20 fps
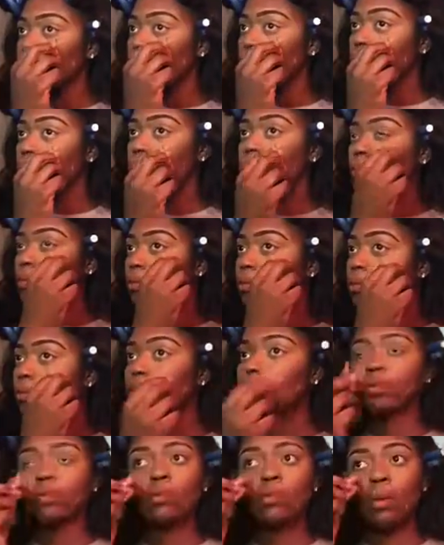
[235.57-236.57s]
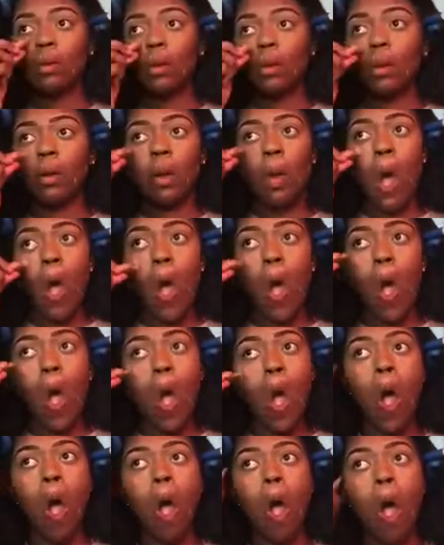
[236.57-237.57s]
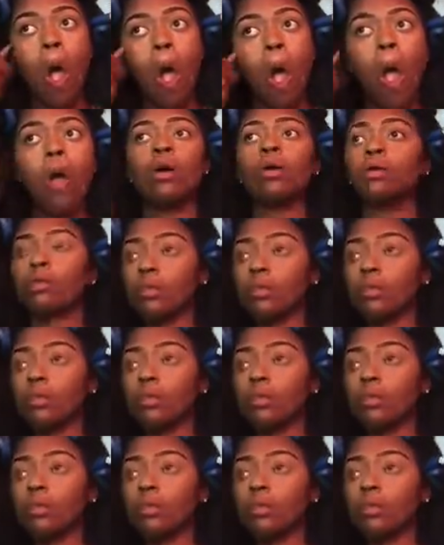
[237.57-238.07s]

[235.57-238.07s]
put it over the spots that I put it in the first place.